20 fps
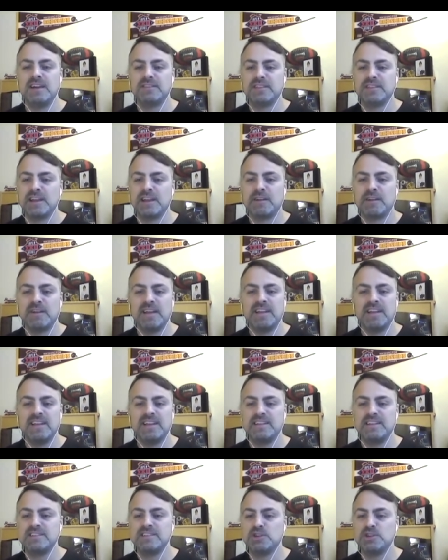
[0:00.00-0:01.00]
there
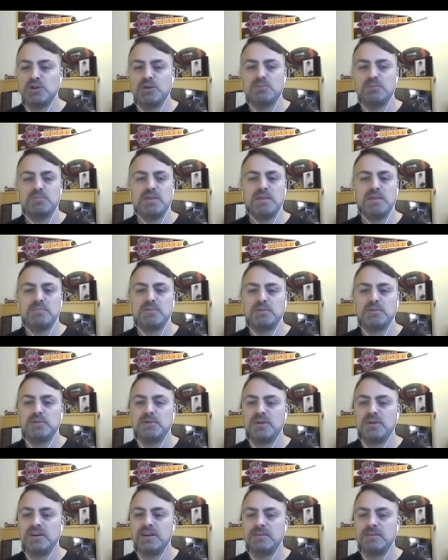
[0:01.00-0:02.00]
and showing
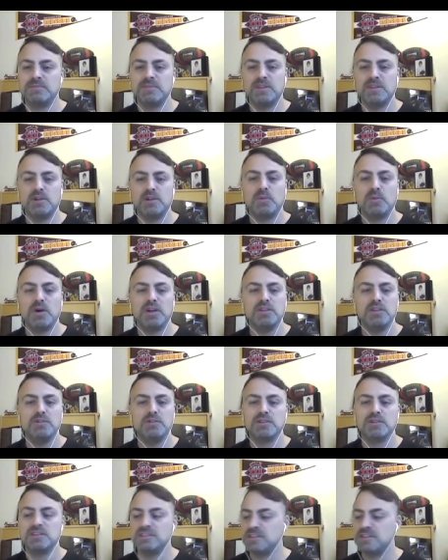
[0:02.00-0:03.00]
people, what you
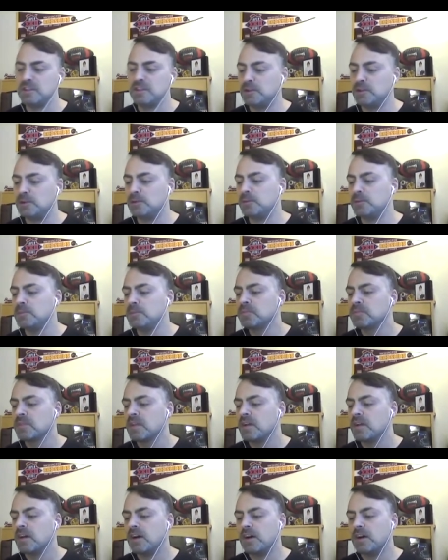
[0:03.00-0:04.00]
can do.
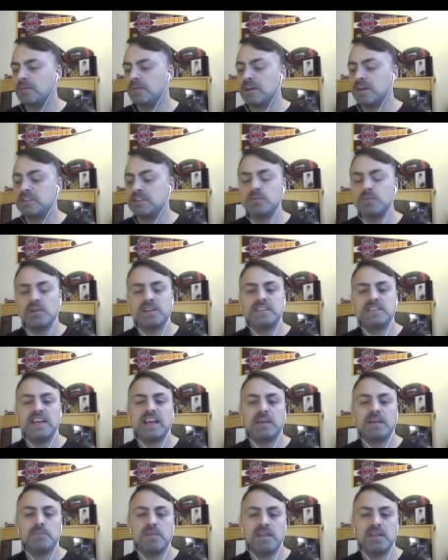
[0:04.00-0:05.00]
I do want to
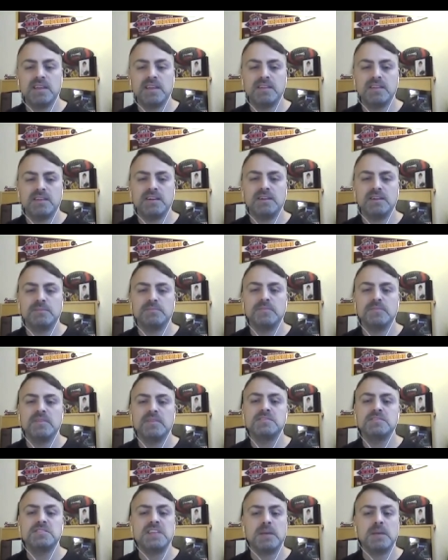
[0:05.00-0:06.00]
take a minute,
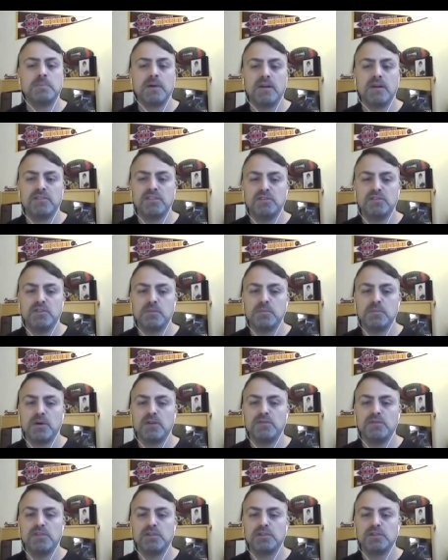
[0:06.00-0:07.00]
step off the
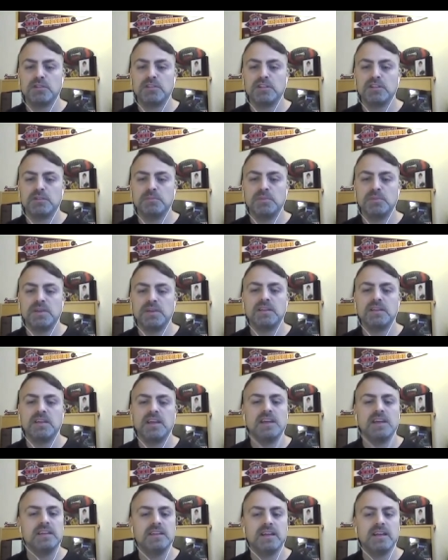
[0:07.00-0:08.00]
football field a little bit,
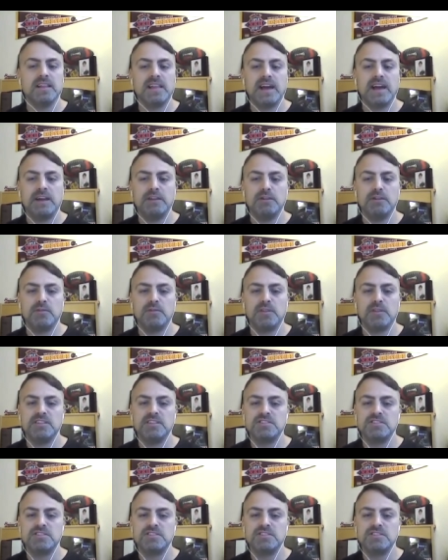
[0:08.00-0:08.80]
and allow you really